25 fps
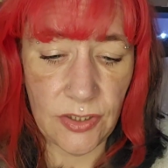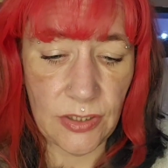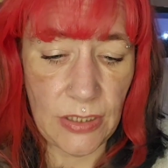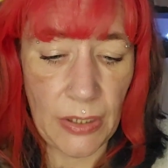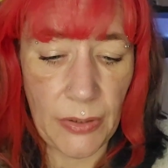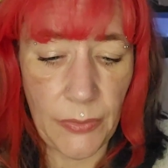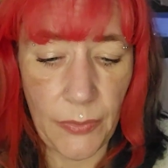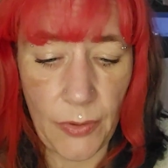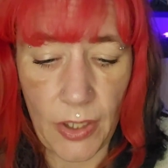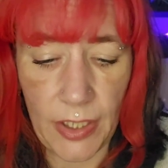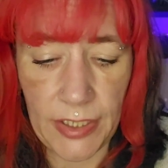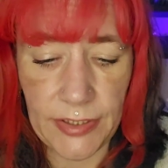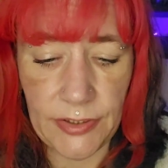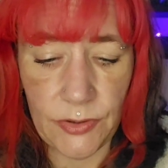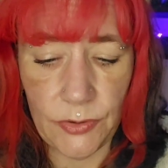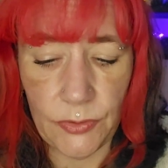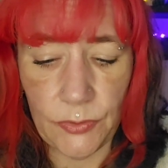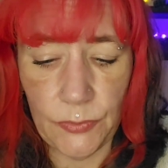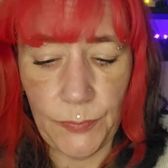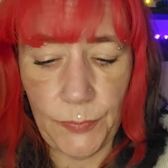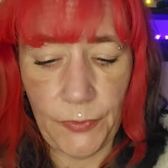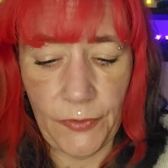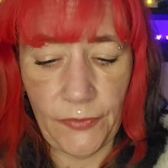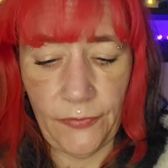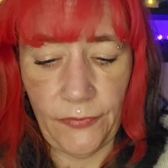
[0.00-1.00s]
you know, I do
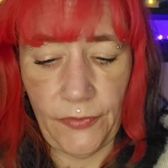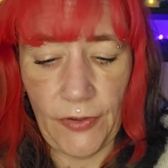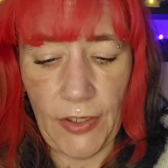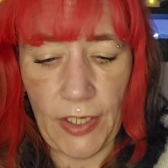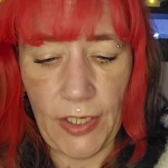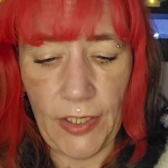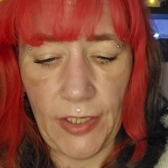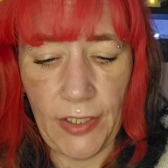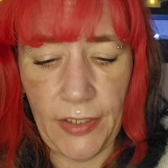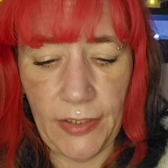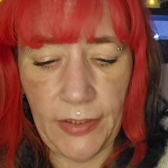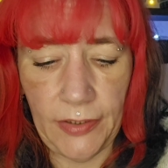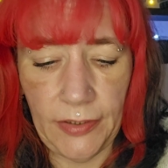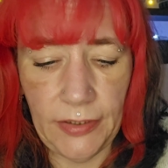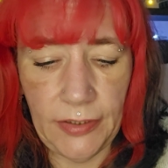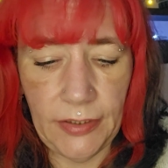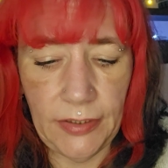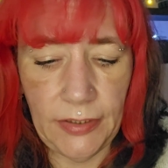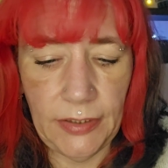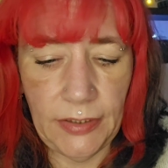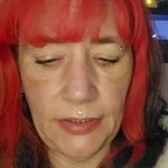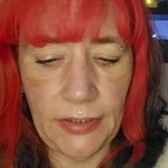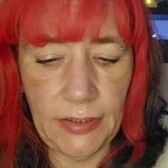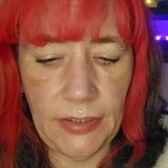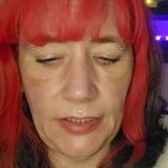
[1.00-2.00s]
prefer
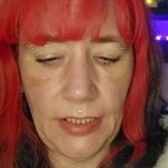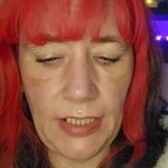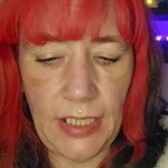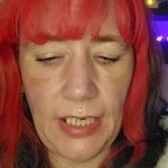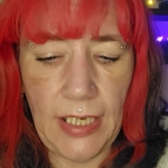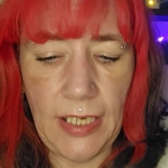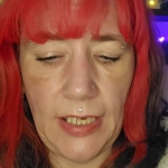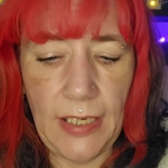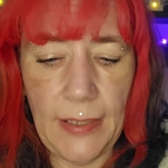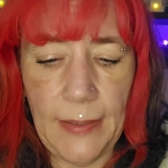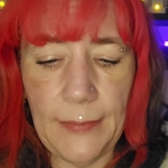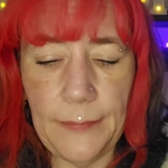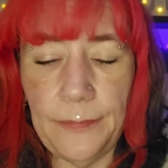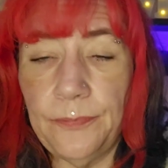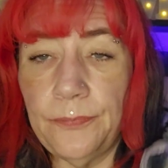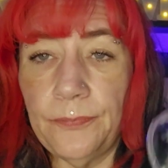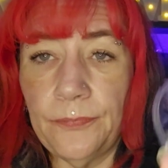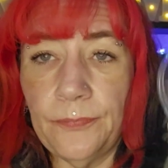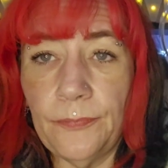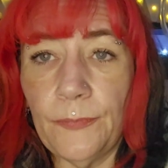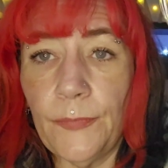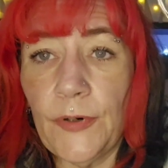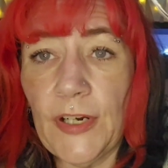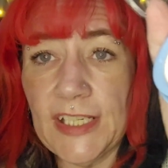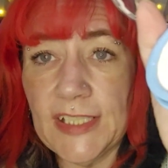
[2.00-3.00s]

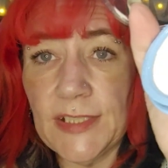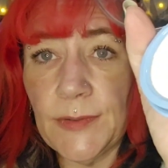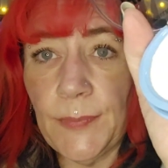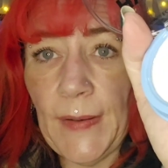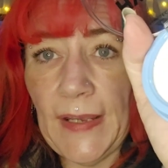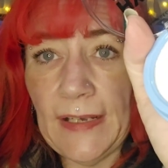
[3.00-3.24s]
pressed